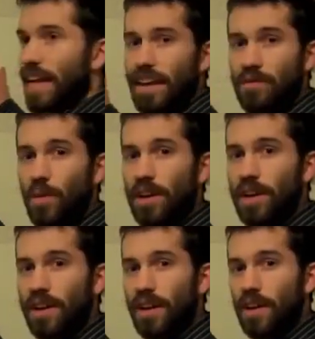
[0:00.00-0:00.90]
down
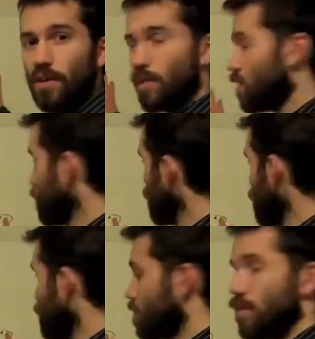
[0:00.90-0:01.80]
one with a
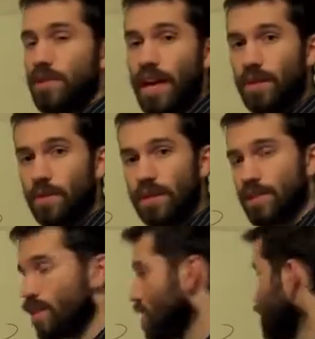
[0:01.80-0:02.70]
flutter, or down one
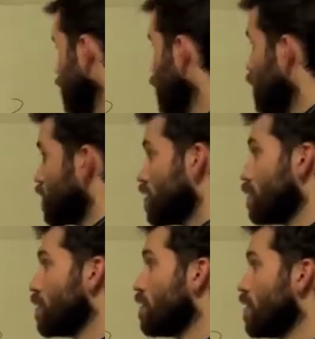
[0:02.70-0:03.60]
stress.
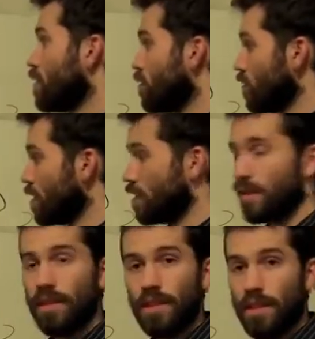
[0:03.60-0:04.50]
Similarly,
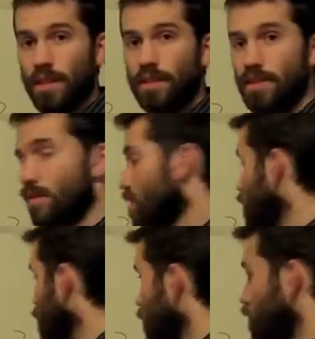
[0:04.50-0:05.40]
with the ison,
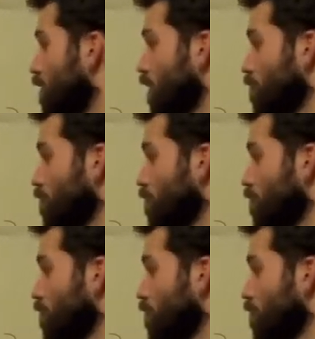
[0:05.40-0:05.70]
we just